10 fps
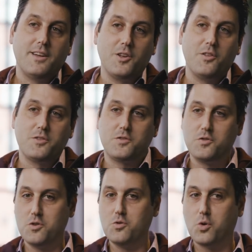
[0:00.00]
you know, this
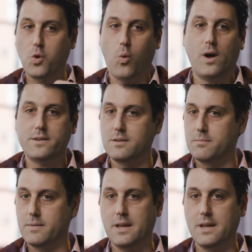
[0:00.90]
new quantum